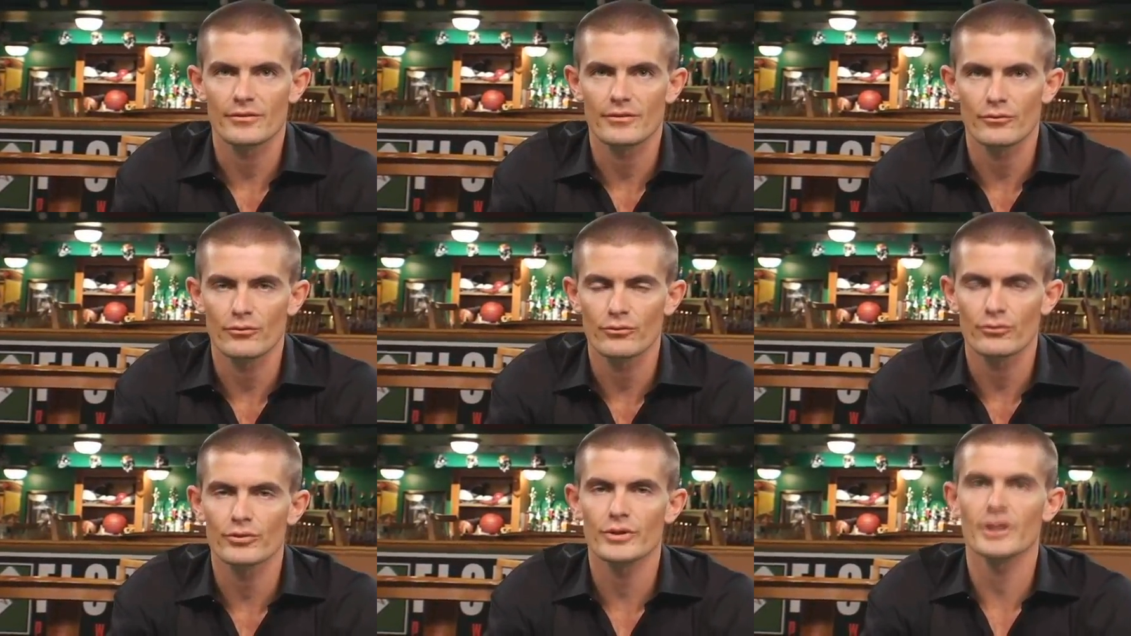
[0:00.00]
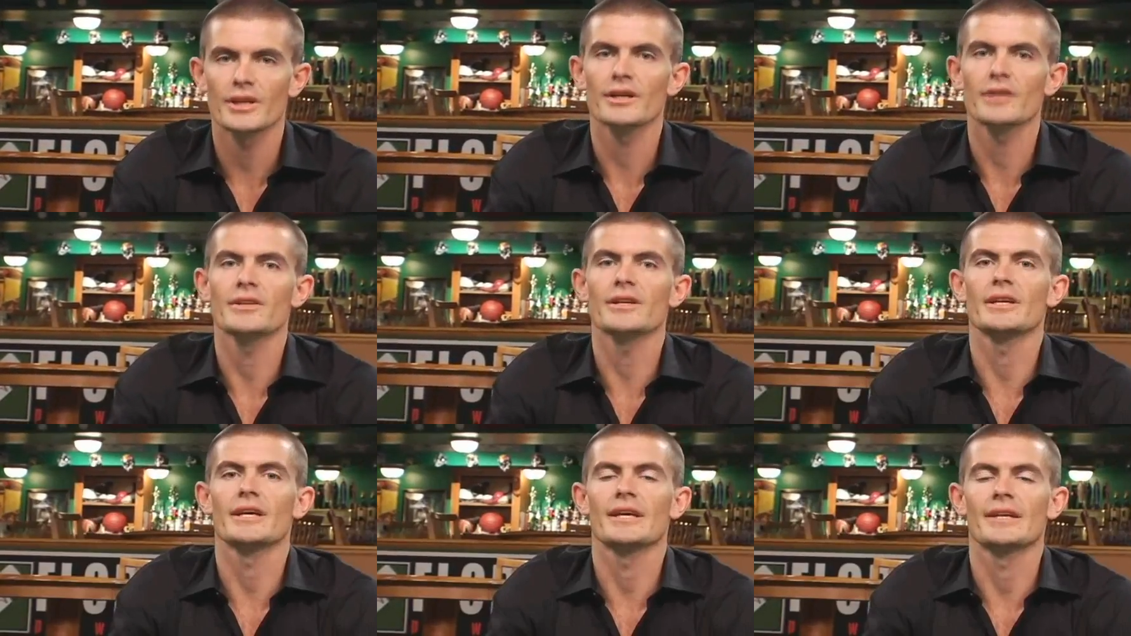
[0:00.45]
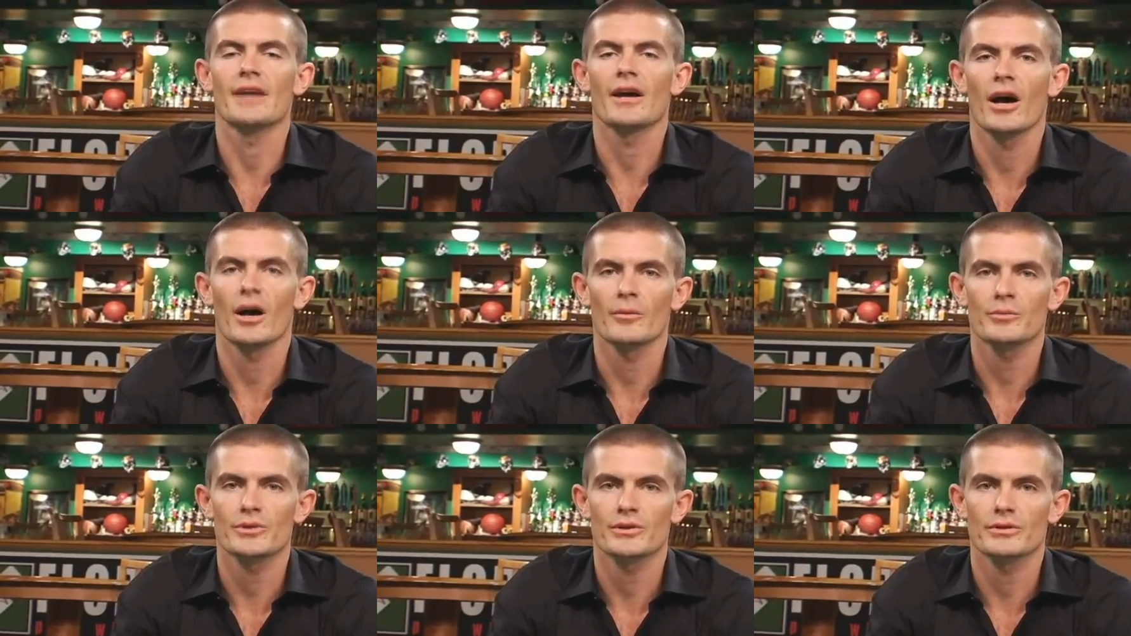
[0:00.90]
really an
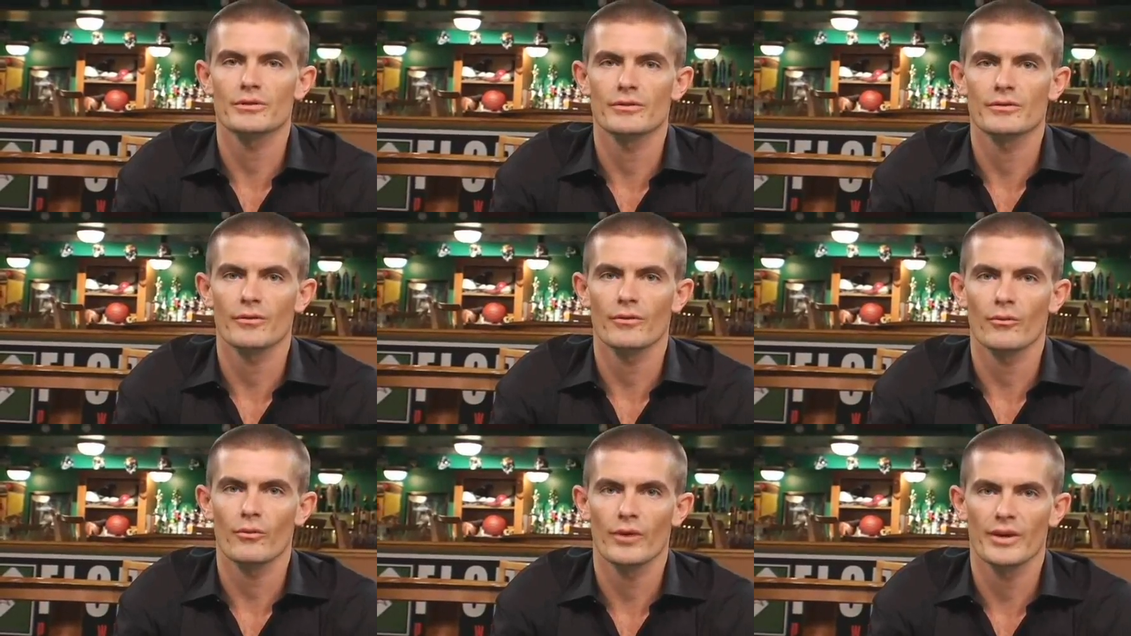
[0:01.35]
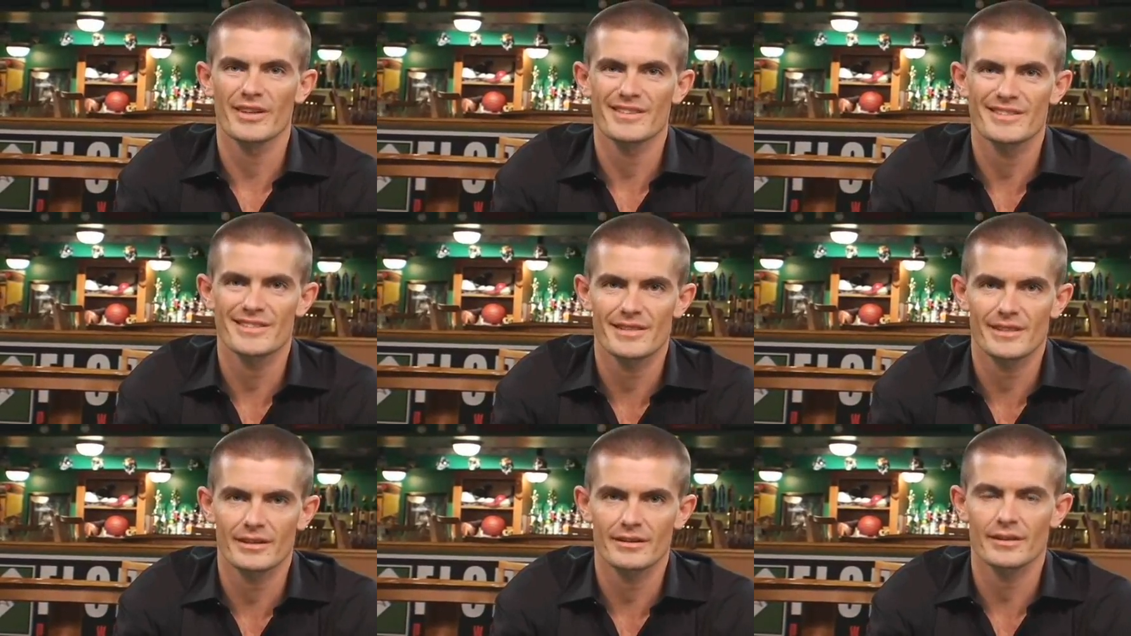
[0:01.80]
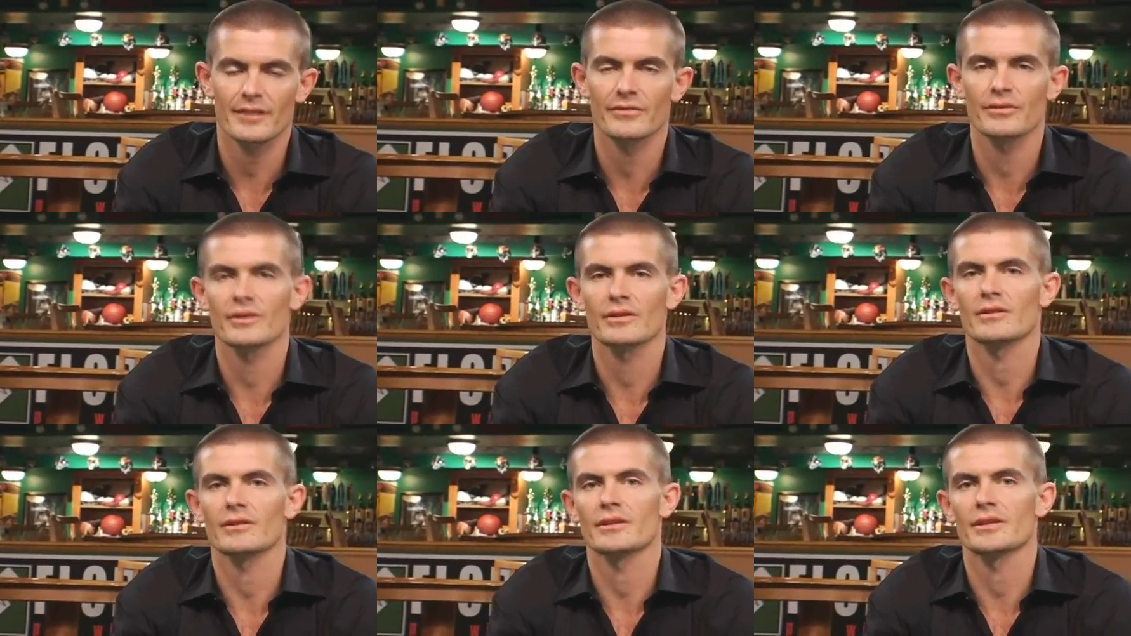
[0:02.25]
option when it
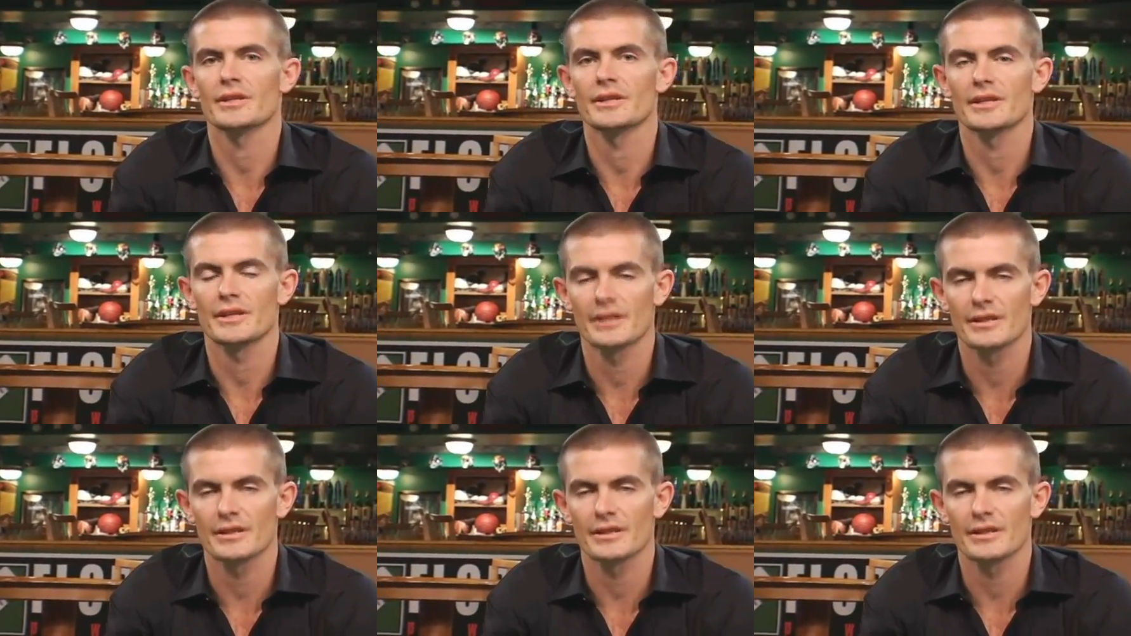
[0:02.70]
significantly